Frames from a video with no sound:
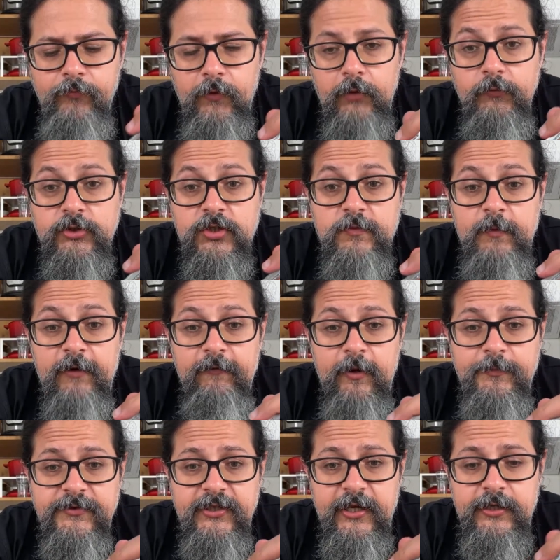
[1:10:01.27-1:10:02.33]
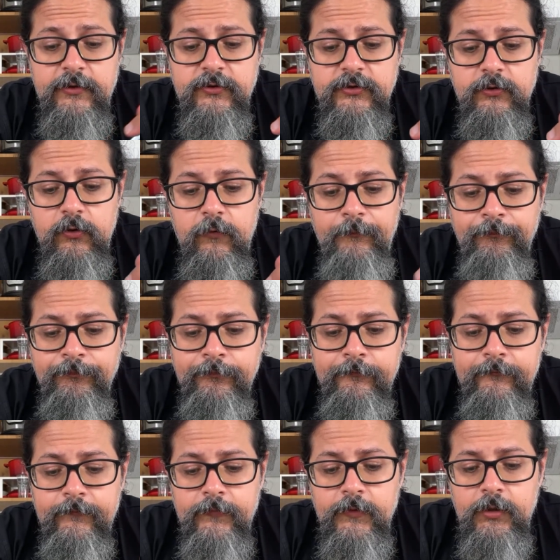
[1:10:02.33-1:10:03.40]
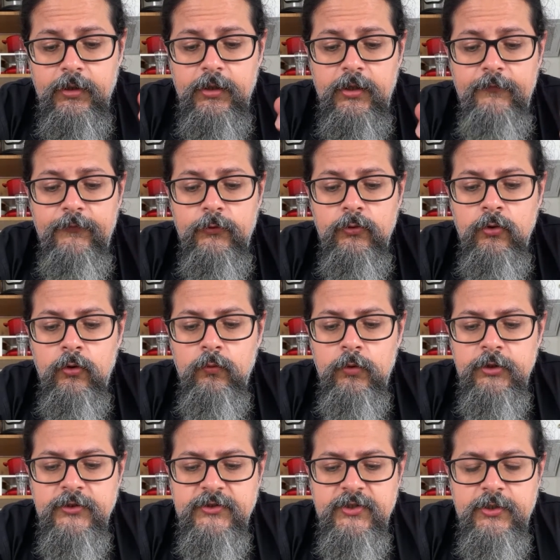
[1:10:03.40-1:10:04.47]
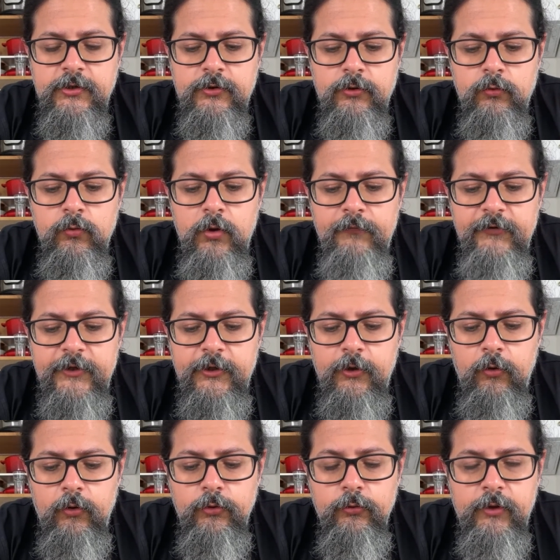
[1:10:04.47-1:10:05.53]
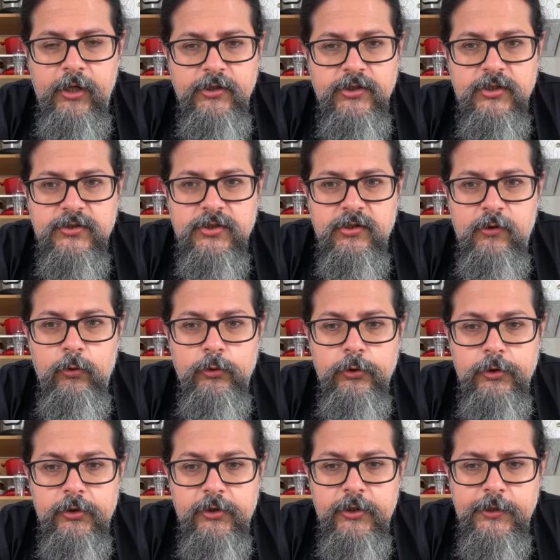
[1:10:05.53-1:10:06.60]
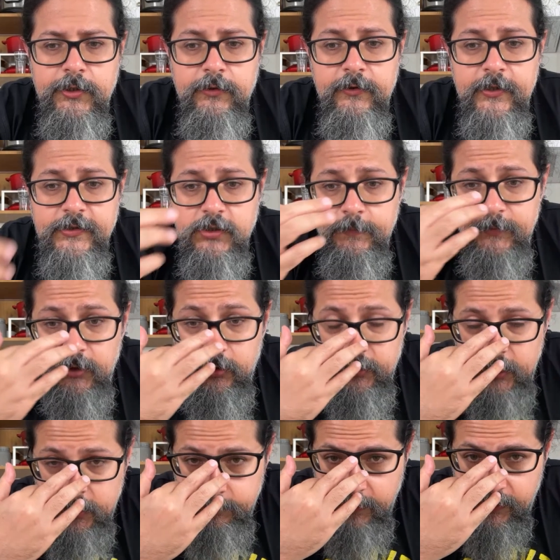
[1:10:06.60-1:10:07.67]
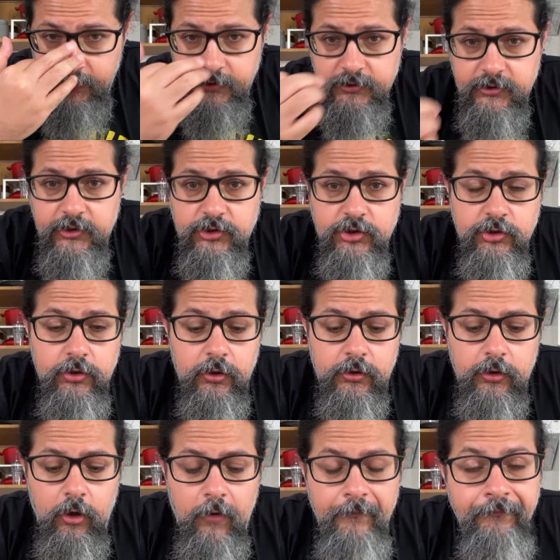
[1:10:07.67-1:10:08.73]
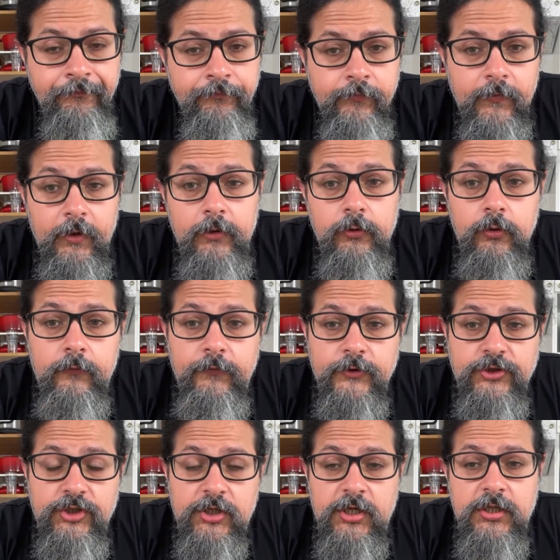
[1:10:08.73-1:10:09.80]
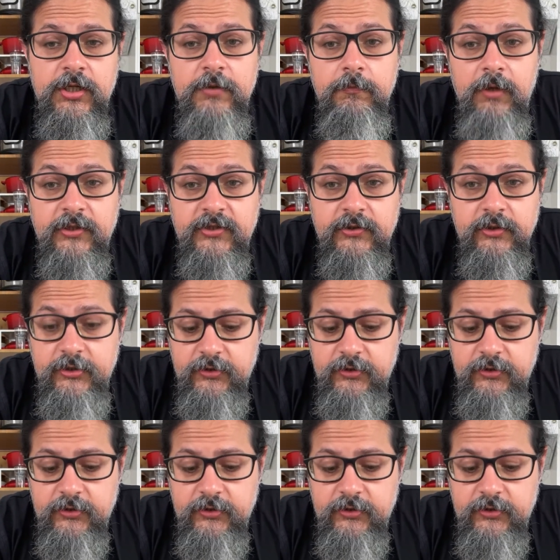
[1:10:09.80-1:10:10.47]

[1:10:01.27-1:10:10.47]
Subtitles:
which is my website. So if you don't want to sit through a video, you can just go to the written recipe on headbangerskitchen.com. Look for chicken in mustard